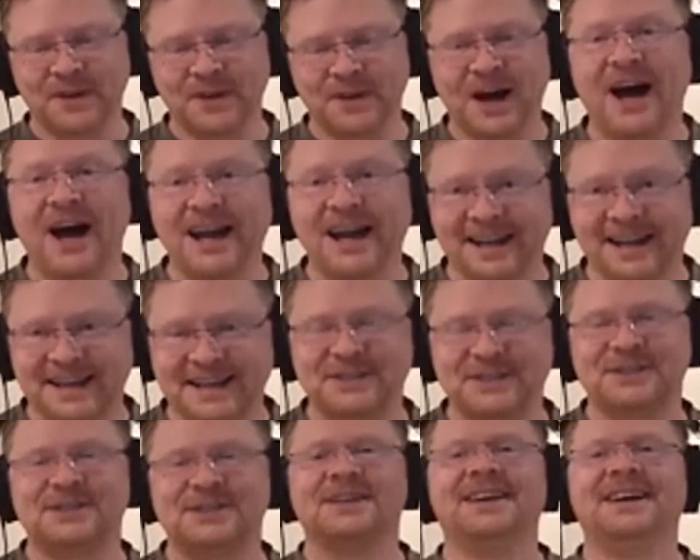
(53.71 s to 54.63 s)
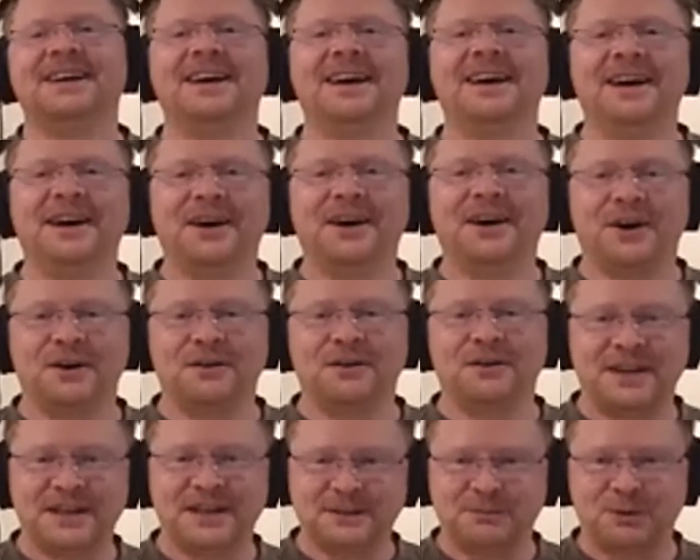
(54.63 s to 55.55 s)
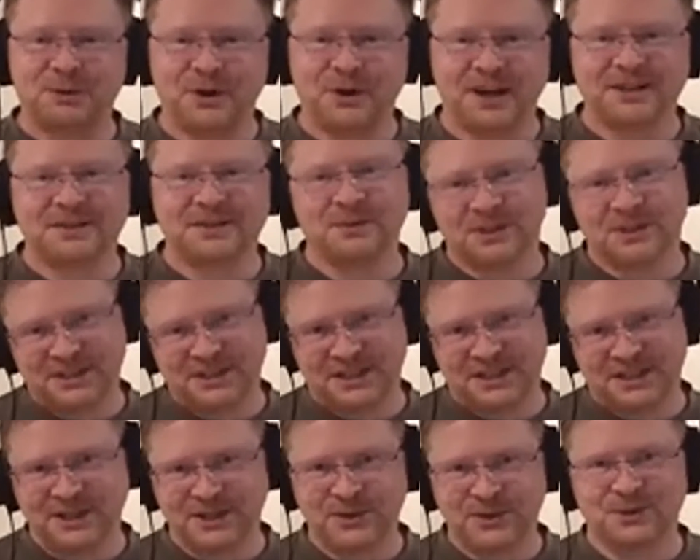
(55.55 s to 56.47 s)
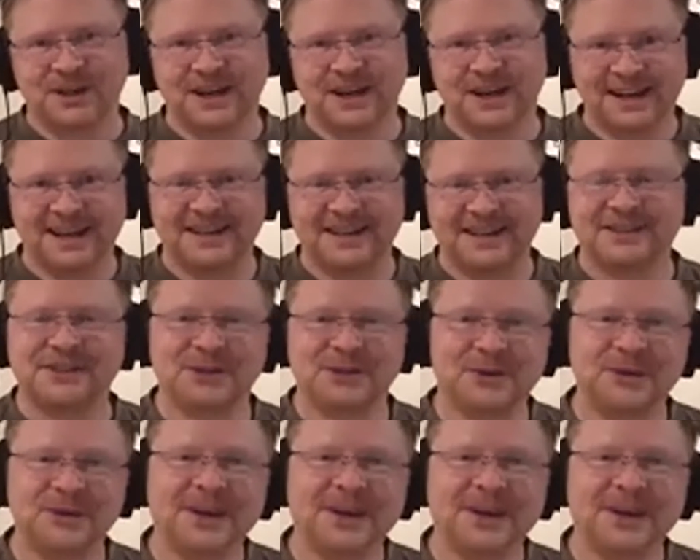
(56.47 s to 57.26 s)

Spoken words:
highlights of his product, which is actually called Hylyt. So